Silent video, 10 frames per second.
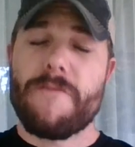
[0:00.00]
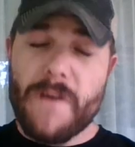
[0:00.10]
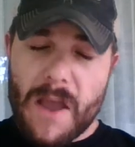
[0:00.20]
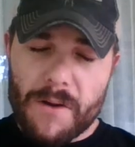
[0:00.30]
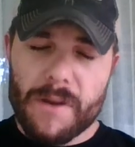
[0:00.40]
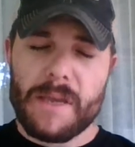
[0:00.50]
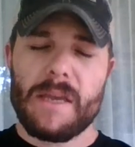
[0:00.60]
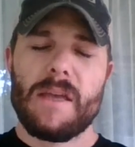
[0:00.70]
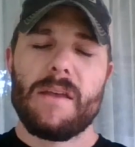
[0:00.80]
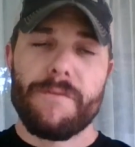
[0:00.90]
very,
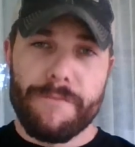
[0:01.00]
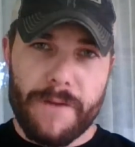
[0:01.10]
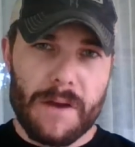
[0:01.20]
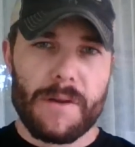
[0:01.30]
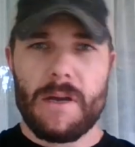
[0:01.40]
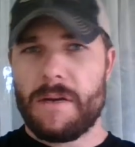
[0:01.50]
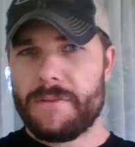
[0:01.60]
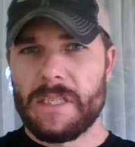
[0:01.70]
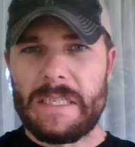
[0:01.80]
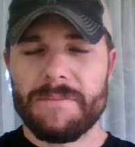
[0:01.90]
very
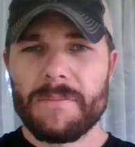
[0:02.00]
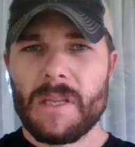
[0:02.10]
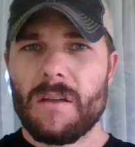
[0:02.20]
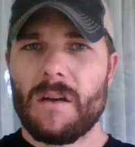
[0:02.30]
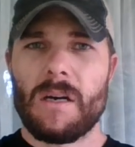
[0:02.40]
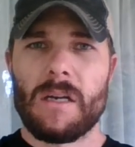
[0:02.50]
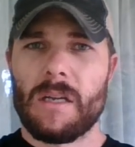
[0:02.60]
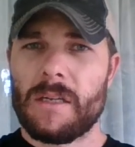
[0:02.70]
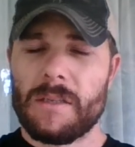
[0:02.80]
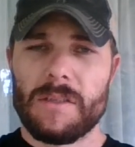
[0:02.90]
often on,
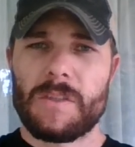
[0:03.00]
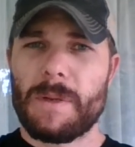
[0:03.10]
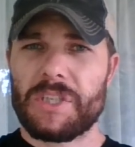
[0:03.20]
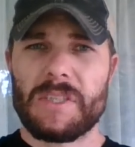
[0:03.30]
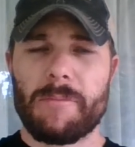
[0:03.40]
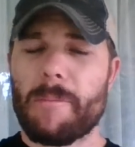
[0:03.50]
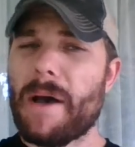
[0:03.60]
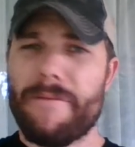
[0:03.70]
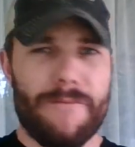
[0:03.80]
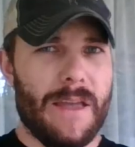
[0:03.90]
on especially some of
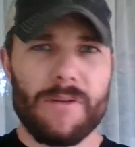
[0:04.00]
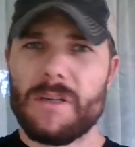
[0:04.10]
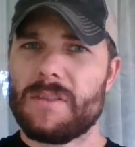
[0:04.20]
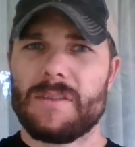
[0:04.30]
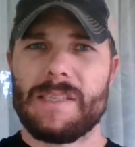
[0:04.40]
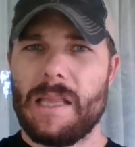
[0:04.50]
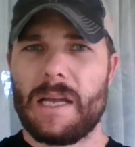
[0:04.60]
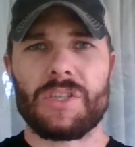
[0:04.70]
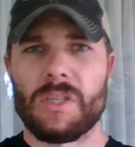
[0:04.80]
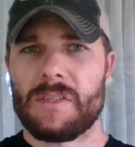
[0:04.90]
my favorite
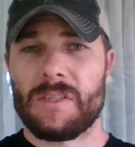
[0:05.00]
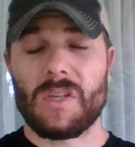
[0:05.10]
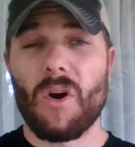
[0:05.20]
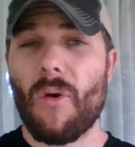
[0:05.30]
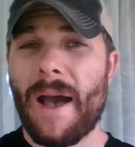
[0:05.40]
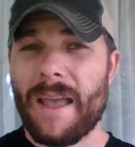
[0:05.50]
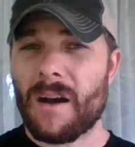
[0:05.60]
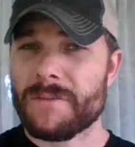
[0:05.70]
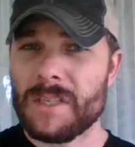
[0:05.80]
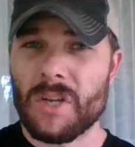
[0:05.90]
selections. And so I
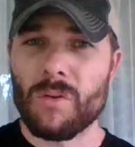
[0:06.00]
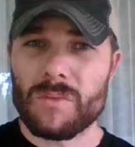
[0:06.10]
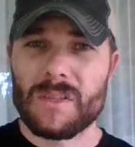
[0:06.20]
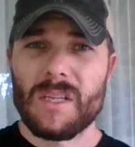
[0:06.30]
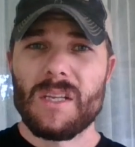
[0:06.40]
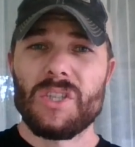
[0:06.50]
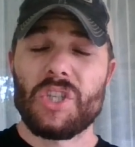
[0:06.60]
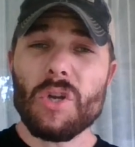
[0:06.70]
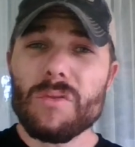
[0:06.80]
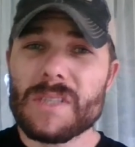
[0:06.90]
often don't
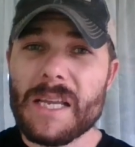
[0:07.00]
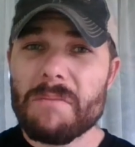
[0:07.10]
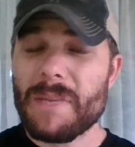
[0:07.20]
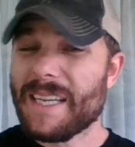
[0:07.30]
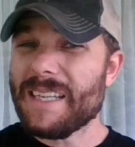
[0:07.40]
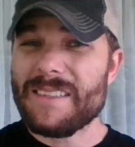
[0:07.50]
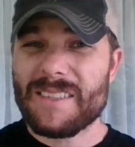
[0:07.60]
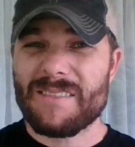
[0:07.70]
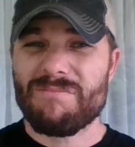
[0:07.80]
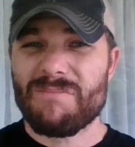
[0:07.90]
choose them
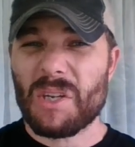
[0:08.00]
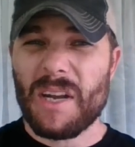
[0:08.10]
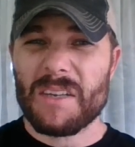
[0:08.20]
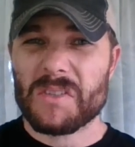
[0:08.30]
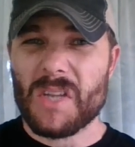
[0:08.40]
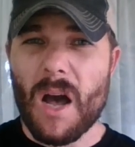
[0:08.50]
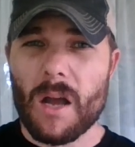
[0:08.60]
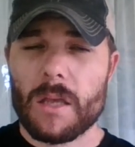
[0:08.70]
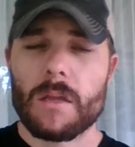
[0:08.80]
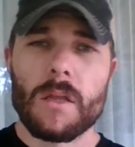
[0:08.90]
because they're out of stock.